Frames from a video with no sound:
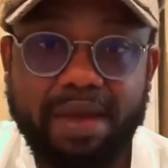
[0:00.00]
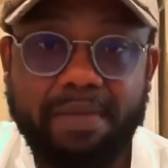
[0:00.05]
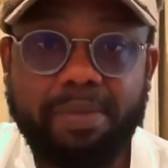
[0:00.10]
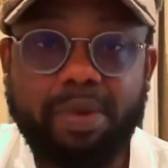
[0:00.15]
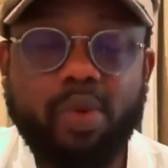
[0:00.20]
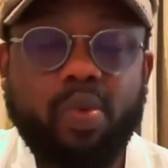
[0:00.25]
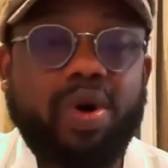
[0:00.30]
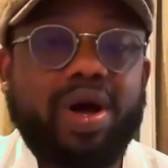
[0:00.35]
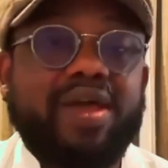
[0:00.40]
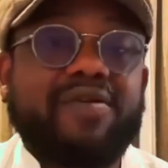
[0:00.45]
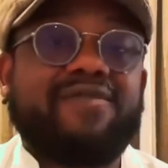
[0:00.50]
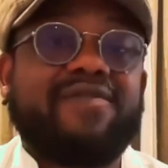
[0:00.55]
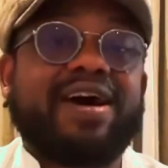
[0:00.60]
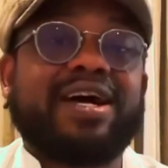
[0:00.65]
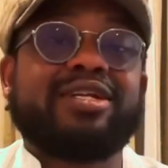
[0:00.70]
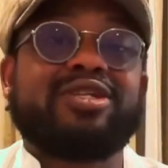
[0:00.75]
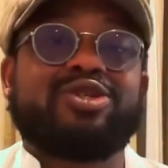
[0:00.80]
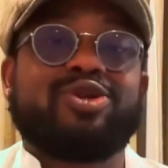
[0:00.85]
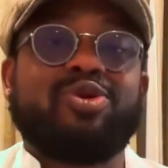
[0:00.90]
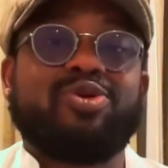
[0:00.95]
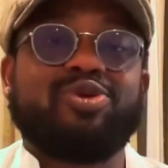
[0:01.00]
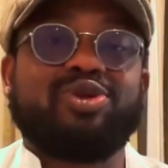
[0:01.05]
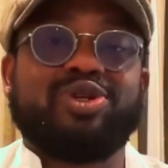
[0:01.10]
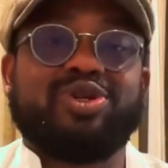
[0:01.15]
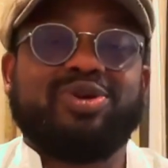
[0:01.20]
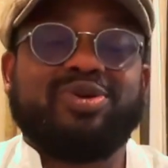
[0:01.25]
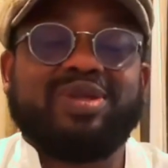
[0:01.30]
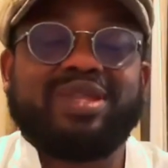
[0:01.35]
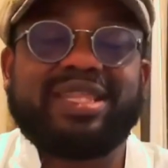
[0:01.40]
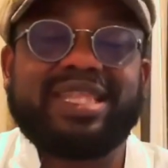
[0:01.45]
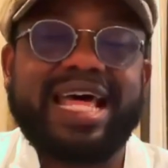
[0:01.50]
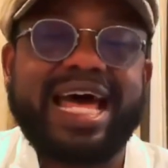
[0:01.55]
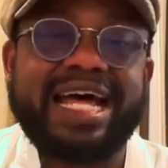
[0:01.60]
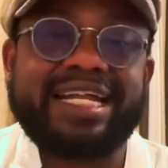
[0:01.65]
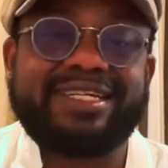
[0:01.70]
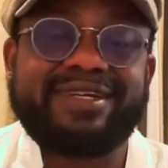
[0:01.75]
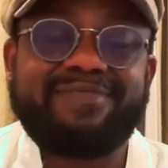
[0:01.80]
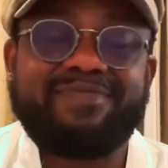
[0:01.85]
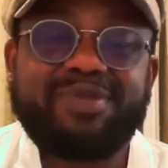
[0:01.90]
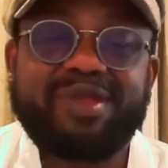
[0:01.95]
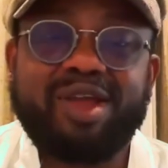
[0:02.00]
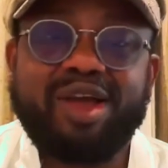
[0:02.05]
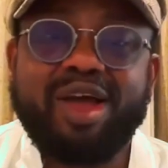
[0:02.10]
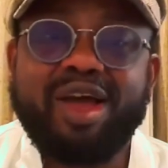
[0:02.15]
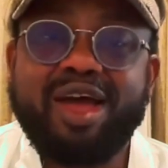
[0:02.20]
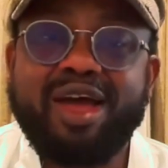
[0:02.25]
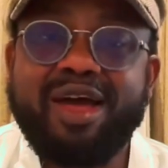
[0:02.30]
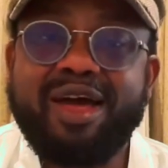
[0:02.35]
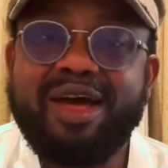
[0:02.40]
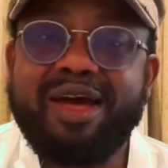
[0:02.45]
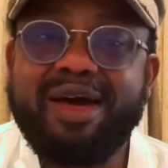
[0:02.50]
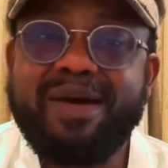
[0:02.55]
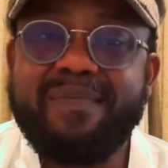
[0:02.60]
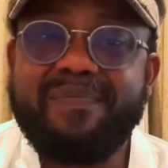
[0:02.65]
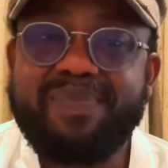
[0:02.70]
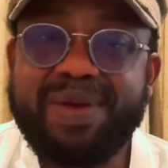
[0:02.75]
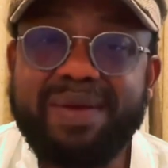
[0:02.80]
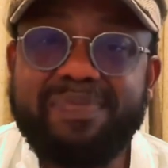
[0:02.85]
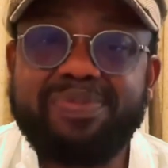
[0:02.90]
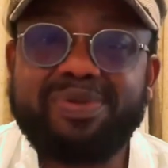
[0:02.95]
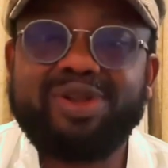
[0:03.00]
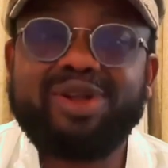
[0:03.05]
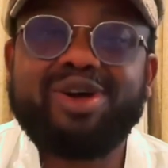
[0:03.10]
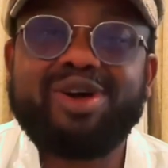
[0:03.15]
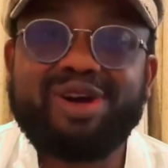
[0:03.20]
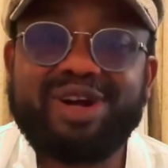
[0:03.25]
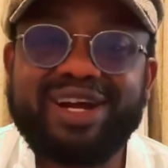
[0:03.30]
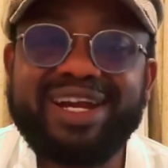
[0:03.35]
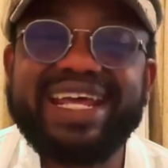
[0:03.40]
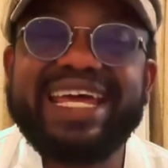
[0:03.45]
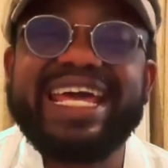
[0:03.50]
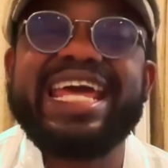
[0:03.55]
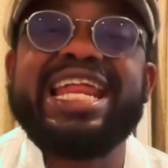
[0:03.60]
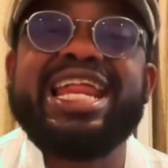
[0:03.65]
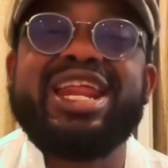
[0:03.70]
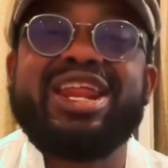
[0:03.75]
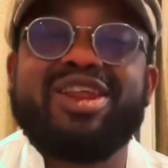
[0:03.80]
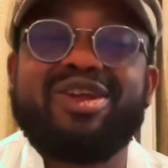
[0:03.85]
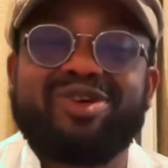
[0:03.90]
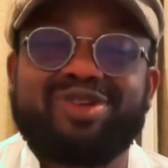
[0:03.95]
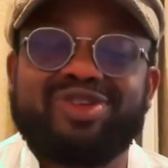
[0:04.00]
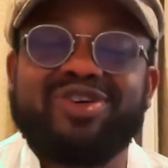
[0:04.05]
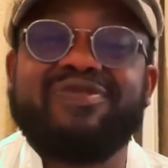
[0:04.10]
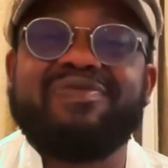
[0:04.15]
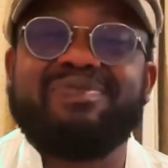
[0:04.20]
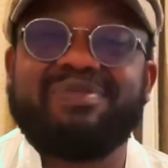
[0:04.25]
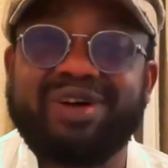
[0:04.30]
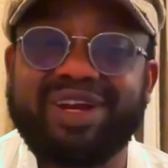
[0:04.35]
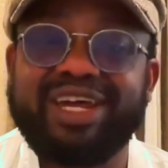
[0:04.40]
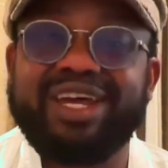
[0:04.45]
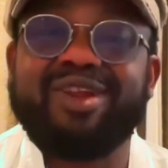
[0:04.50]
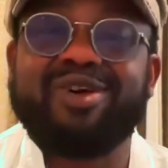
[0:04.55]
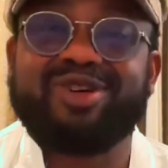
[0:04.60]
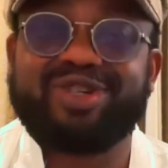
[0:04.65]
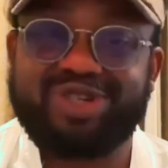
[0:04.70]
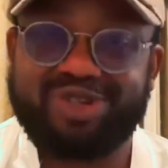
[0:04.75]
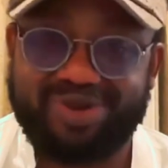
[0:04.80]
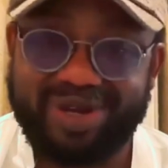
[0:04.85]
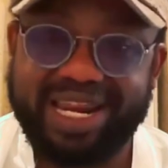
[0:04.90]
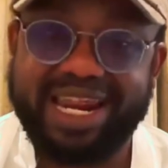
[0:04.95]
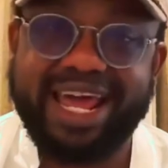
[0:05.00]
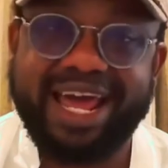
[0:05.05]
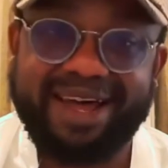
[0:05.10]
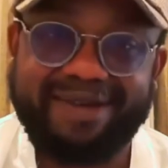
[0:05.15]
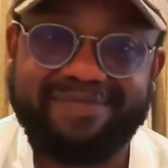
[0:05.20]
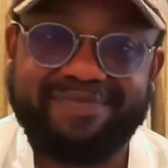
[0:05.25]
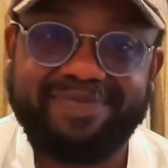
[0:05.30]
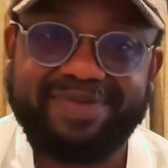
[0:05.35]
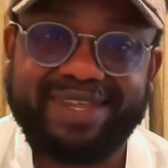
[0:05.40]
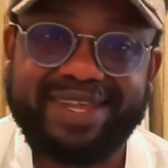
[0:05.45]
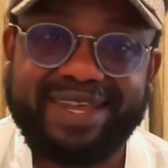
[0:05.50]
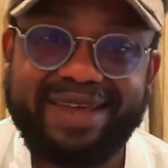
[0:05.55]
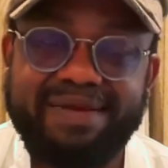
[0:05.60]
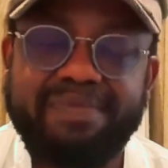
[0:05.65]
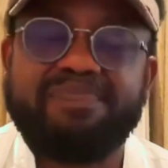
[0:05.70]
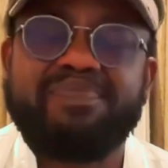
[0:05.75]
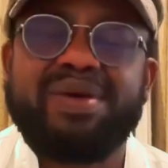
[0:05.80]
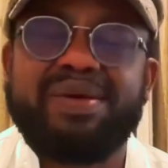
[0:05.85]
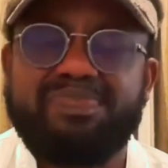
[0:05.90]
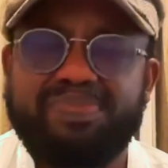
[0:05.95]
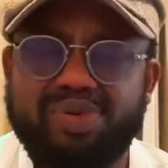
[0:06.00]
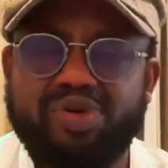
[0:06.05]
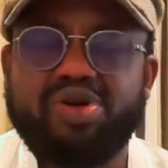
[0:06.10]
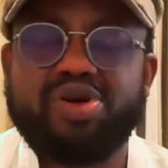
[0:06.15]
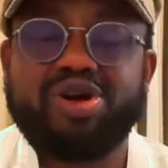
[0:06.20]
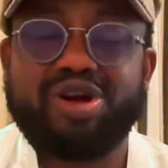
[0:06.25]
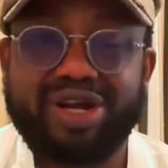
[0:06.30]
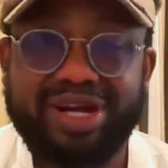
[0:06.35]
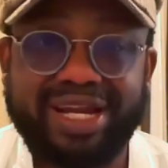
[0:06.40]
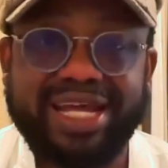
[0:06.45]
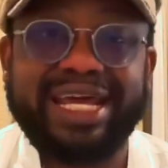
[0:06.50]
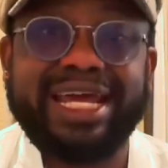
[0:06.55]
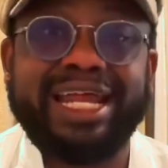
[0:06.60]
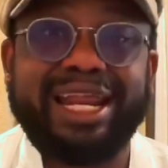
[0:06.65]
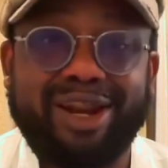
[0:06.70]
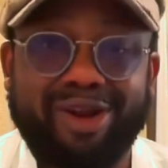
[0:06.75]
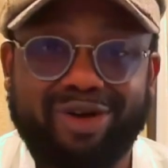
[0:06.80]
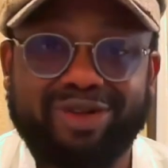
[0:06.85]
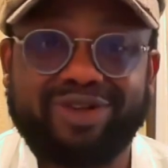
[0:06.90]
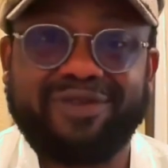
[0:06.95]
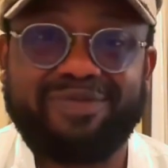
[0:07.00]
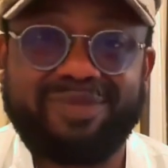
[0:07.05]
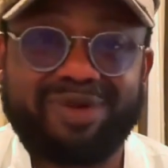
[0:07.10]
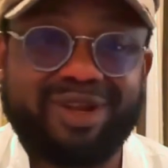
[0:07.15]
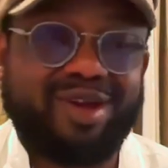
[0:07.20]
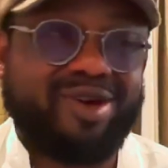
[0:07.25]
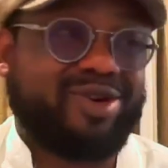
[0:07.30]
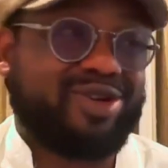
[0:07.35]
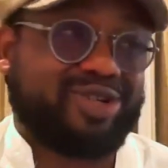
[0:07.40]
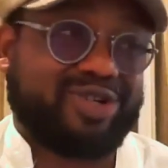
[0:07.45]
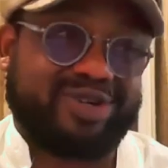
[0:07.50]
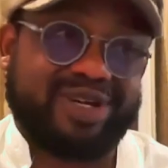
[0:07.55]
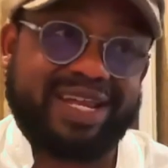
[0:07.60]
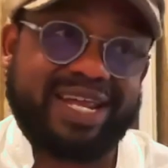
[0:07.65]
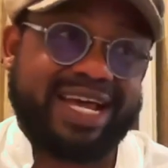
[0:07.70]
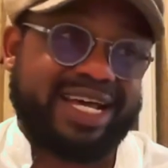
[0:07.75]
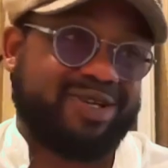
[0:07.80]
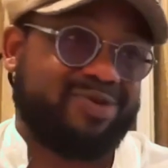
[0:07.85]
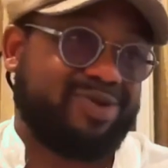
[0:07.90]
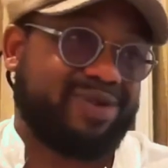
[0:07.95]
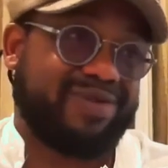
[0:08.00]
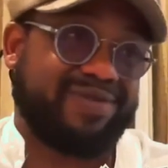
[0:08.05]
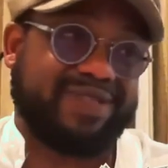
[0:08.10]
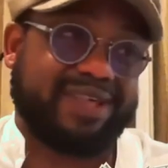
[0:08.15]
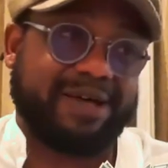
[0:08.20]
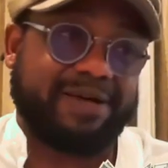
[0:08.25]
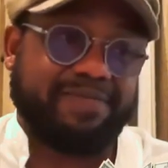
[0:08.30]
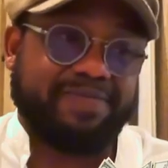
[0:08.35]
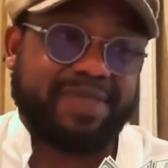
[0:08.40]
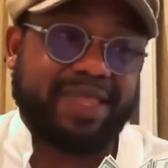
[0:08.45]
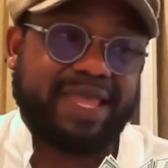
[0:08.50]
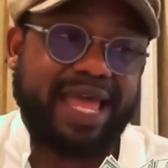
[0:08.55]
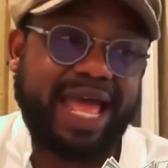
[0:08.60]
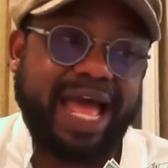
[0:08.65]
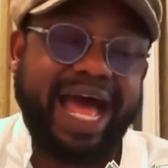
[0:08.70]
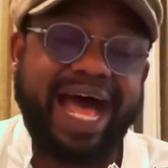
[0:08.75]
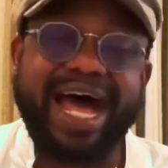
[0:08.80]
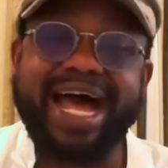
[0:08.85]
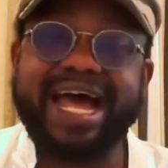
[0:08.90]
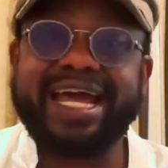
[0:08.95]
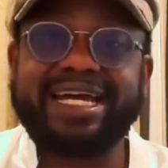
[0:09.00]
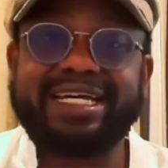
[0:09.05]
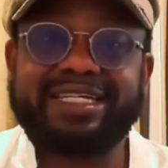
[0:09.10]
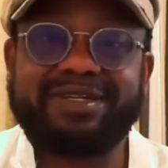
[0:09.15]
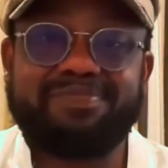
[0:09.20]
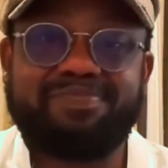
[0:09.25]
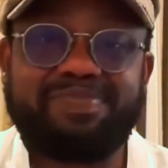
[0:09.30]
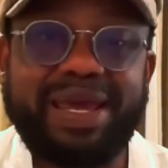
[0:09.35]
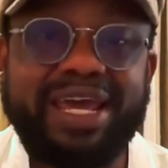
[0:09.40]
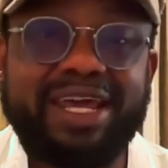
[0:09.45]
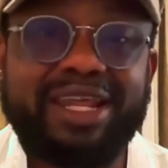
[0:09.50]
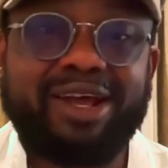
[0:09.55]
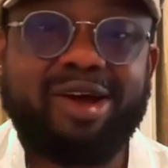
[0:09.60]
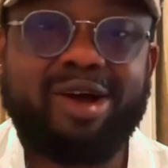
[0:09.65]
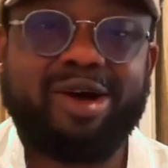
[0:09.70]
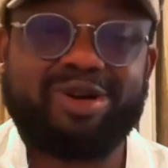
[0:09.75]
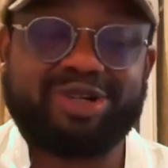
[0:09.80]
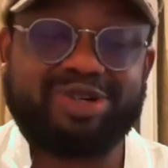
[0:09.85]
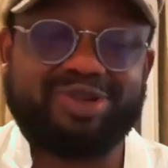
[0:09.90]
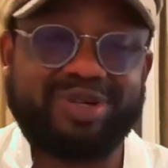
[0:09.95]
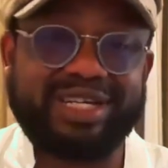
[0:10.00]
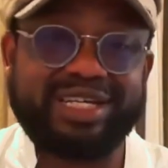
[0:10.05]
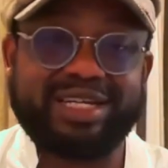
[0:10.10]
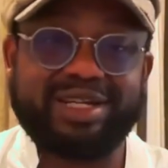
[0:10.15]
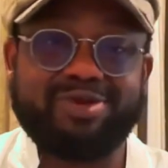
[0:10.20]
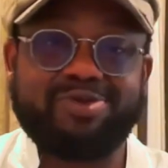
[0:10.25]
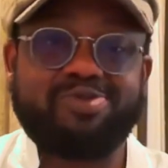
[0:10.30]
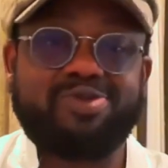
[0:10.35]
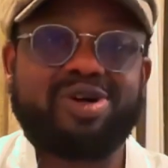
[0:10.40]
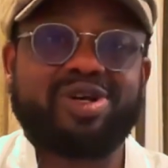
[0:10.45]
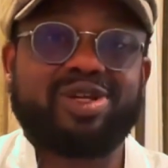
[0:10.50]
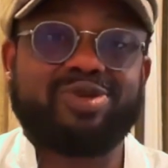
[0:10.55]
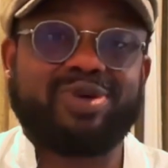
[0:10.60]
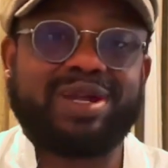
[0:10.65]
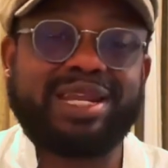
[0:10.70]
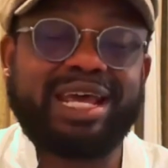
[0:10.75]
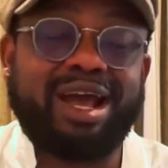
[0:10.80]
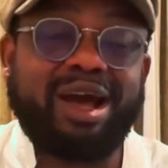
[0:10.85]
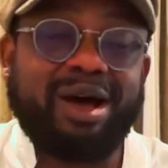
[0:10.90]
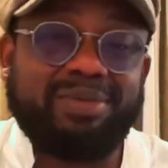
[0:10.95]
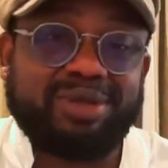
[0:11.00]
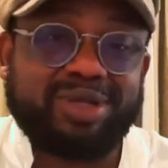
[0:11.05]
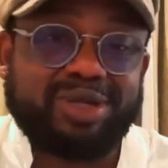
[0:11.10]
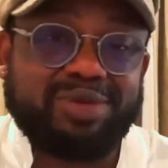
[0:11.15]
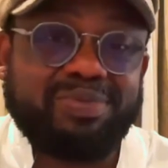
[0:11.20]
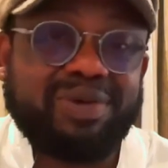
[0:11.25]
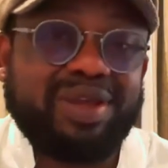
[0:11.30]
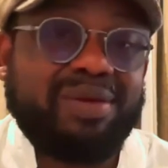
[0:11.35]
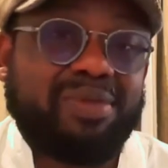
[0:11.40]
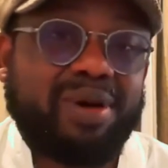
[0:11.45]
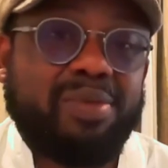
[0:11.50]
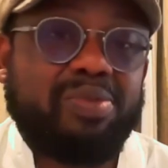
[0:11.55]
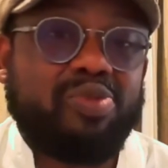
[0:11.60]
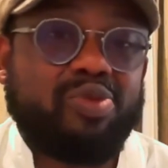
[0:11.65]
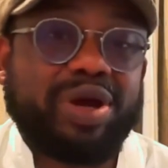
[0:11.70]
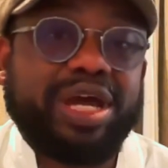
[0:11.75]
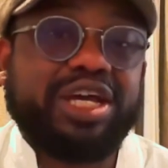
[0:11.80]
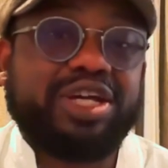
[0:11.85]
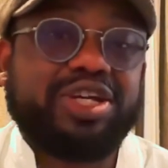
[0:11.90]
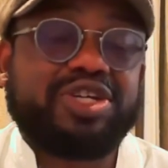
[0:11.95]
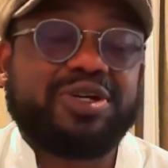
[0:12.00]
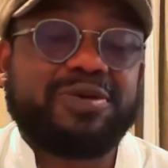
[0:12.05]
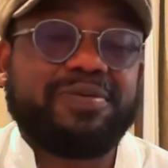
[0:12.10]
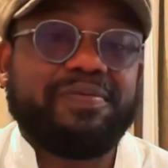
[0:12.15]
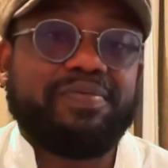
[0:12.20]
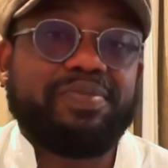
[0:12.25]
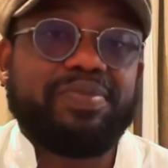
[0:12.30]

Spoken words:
But what if I told you that people earn a lot of money in Australia? People earn a lot of money. Australia is one of the highest paying countries in the world when it comes to minimum wage.